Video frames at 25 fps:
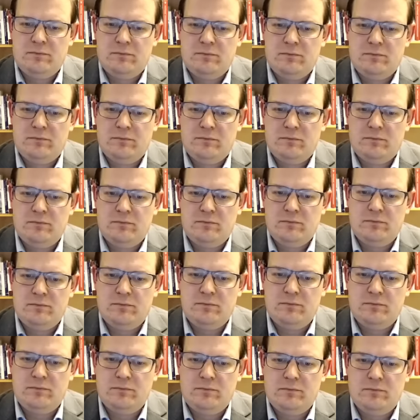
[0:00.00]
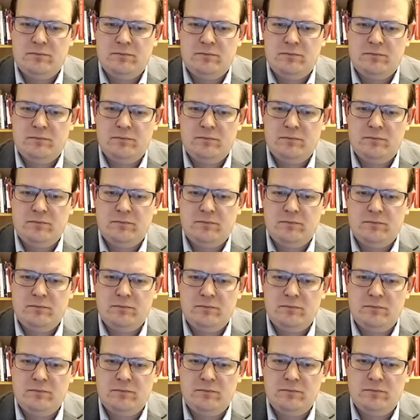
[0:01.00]

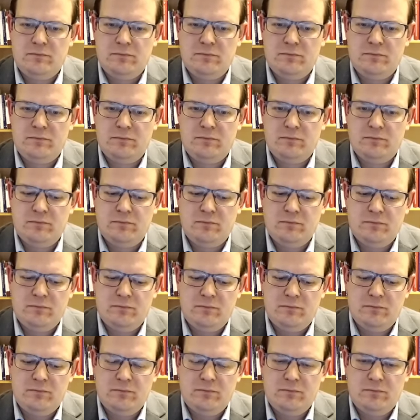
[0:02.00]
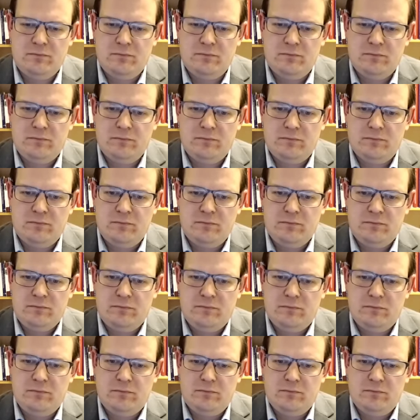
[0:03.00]

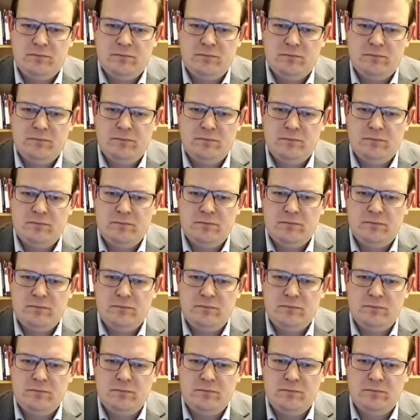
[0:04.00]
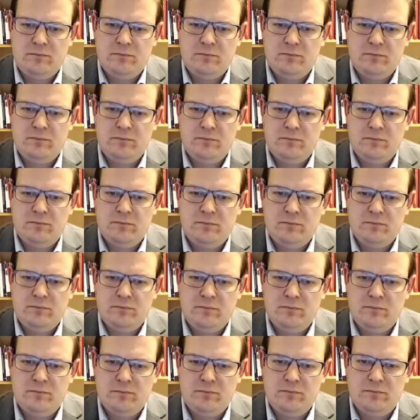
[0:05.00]

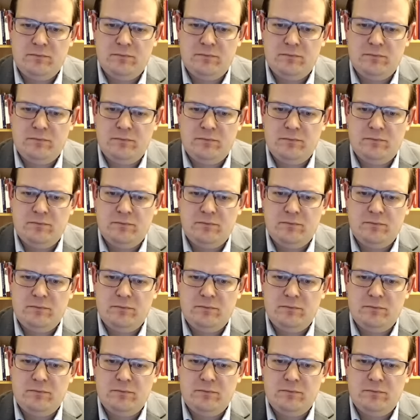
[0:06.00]
This person isn't speaking.